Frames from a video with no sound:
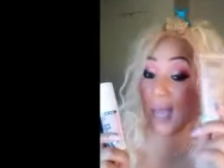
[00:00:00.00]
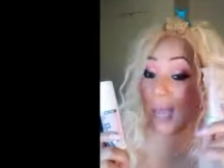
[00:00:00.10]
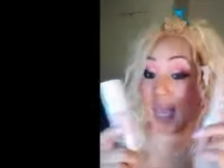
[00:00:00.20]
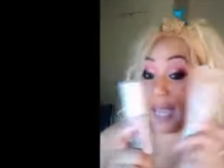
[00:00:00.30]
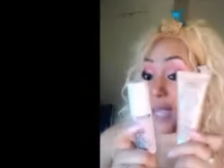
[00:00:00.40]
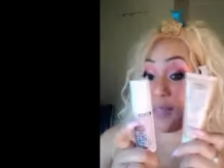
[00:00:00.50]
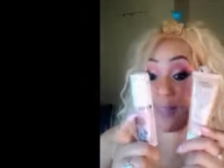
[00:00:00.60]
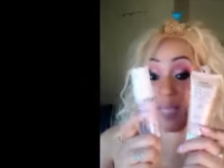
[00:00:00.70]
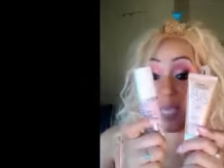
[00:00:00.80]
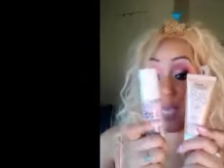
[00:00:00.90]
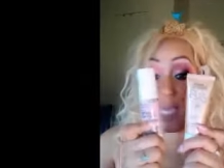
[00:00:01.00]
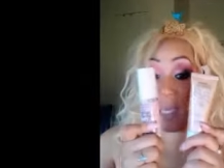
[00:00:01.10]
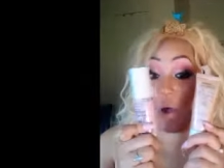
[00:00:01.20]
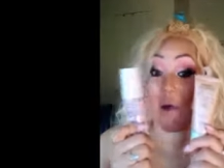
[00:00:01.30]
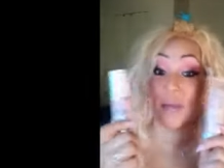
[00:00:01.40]
and
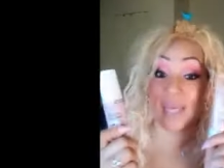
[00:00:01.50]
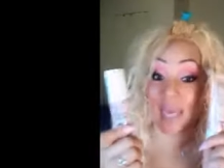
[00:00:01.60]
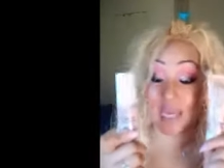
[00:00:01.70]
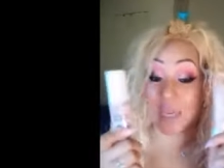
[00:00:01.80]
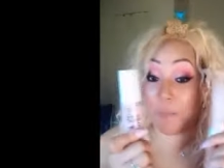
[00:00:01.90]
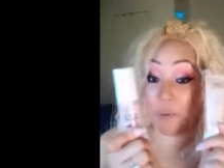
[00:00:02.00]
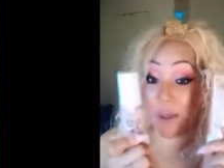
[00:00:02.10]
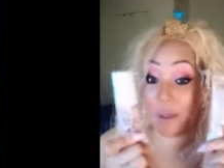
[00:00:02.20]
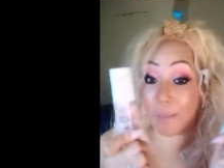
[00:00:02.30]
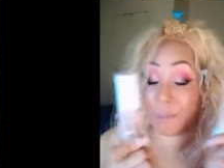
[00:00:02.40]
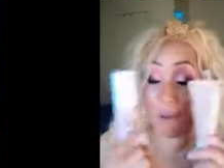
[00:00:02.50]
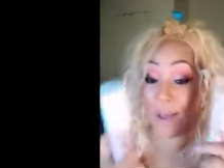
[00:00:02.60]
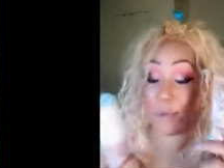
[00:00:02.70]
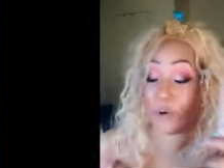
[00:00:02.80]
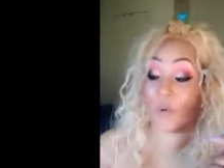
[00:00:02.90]
the hard candy
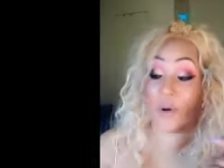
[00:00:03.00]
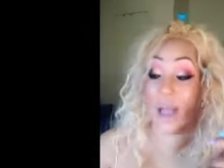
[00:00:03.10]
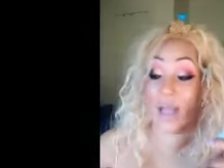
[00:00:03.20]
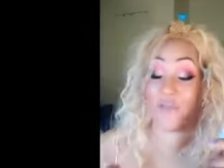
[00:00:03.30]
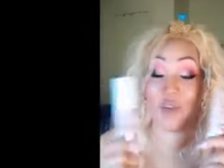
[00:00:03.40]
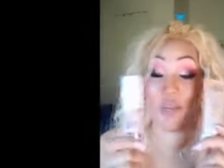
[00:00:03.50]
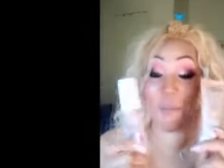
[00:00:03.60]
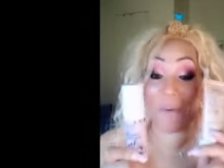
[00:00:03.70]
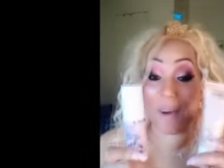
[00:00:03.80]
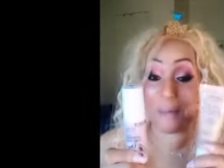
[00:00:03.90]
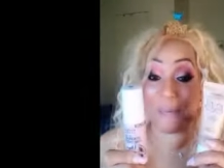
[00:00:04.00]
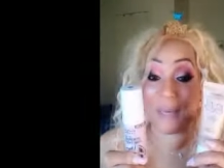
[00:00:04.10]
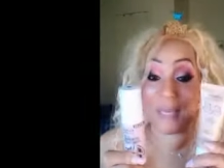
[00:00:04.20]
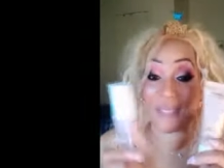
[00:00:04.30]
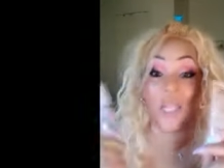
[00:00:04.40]
primer or hydrating primer
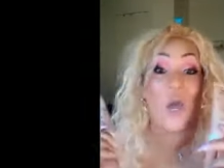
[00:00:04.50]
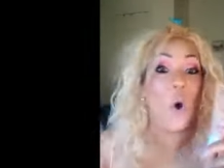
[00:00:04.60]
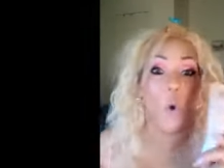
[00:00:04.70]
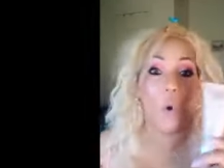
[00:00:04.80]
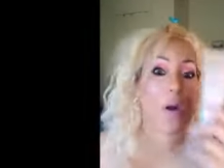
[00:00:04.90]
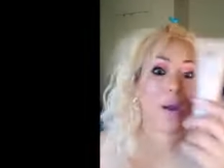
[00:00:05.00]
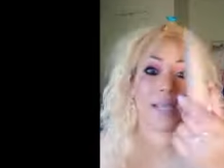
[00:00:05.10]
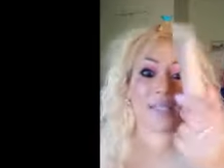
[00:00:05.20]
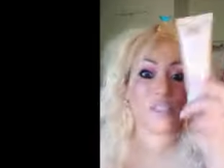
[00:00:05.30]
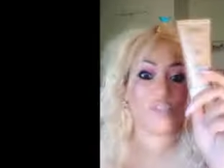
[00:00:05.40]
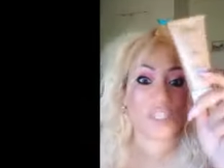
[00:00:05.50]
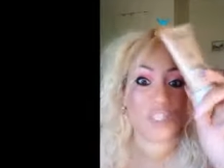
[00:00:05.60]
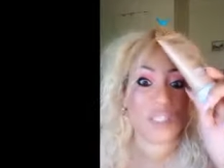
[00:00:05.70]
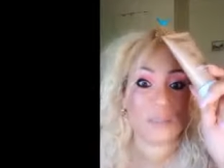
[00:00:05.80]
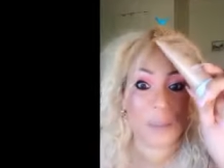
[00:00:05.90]
mist or is it
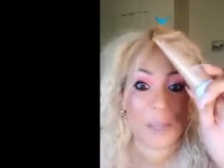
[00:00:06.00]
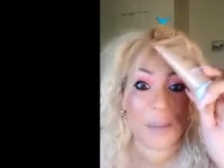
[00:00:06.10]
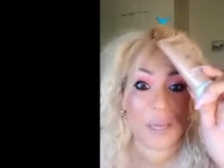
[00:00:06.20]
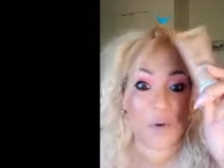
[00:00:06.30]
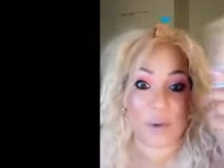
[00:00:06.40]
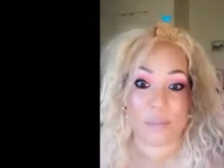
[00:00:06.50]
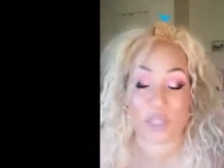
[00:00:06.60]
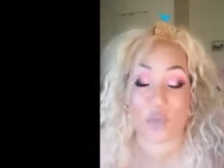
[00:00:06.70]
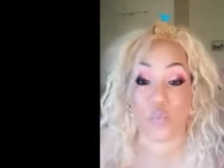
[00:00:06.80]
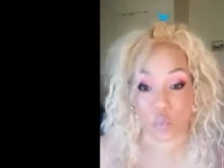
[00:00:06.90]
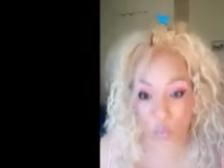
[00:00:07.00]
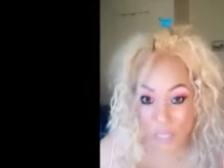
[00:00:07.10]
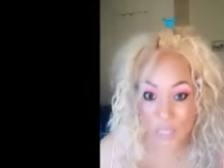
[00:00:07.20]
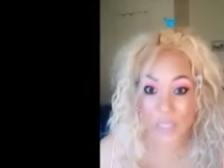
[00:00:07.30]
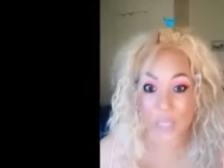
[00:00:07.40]
just this BB cream that's
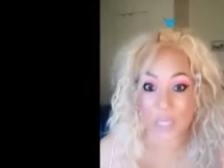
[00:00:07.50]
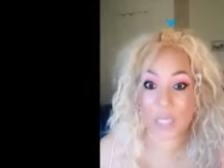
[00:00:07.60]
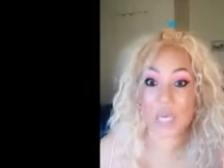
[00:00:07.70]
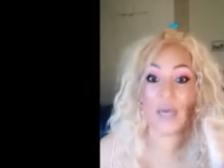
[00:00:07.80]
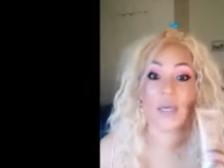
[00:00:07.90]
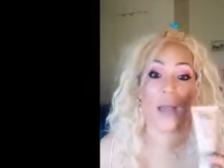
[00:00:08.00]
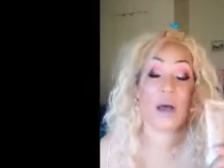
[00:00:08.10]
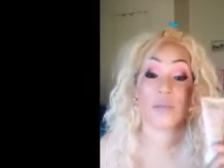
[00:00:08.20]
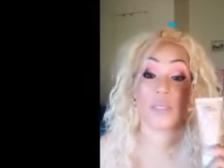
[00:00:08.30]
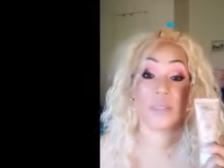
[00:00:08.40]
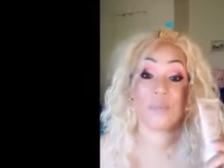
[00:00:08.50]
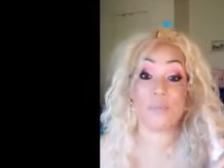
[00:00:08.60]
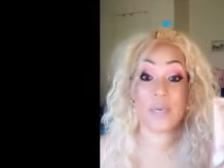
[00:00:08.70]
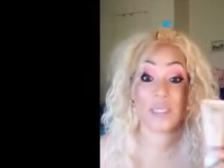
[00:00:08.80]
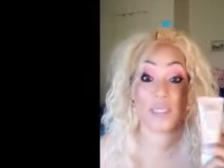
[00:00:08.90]
really causing
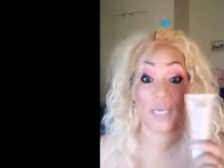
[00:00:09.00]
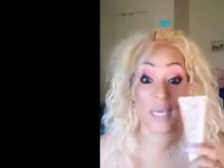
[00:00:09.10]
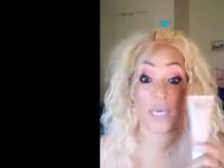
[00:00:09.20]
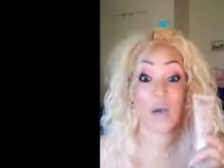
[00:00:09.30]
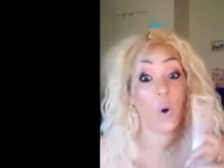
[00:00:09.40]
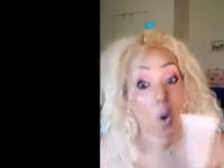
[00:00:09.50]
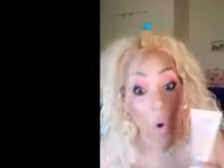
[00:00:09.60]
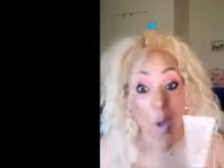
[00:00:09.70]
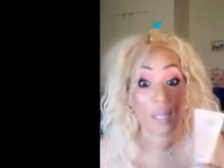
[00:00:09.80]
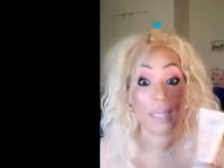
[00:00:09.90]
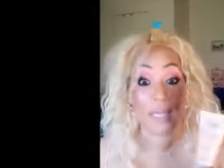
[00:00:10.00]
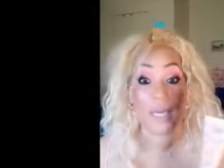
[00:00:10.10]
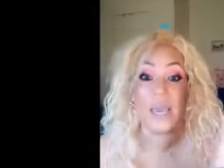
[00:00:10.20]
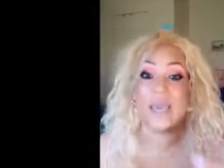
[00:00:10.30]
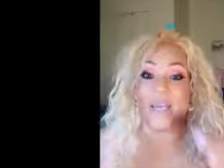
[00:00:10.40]
me to get
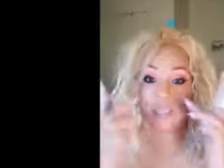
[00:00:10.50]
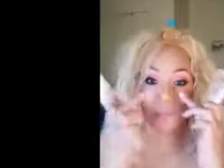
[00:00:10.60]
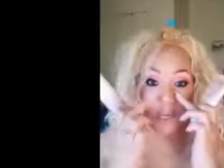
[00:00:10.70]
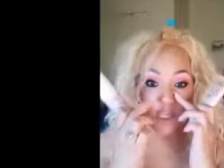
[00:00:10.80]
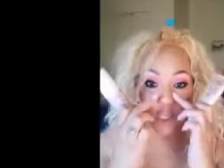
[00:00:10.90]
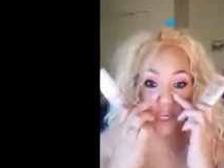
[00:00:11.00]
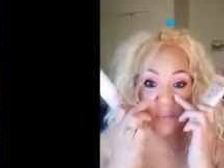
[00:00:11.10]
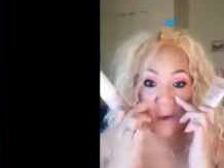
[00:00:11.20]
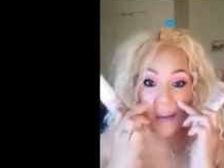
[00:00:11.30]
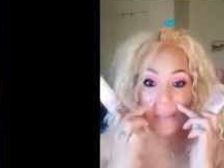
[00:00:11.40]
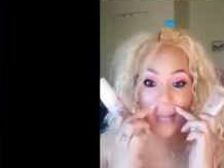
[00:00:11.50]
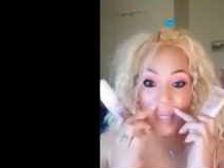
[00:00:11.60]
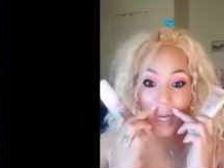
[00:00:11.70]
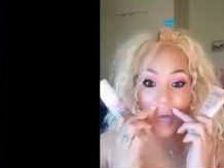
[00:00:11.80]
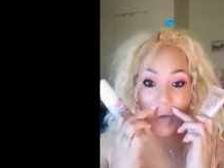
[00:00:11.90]
oily especially around my
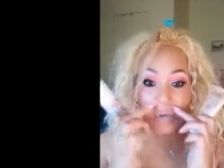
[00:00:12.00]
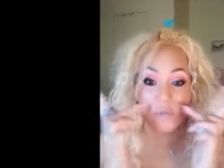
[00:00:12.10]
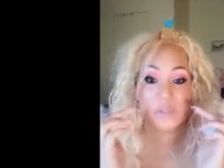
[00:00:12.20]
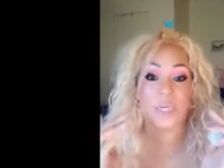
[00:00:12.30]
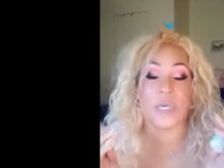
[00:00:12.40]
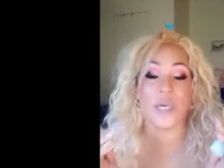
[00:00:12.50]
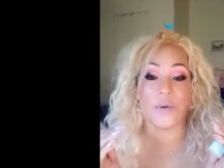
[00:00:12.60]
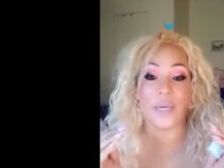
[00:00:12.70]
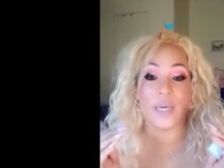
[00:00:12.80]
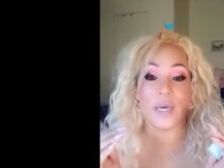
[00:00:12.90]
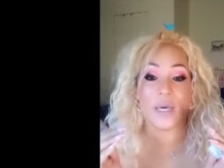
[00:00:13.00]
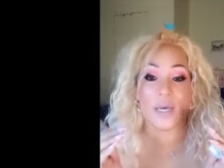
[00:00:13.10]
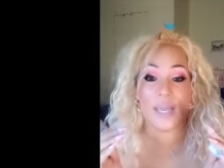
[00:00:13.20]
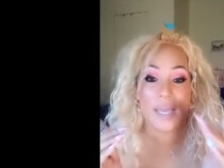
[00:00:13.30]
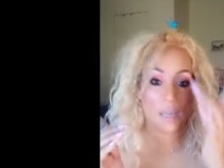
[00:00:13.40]
nose area
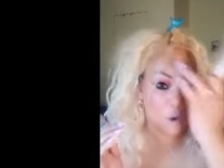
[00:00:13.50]
and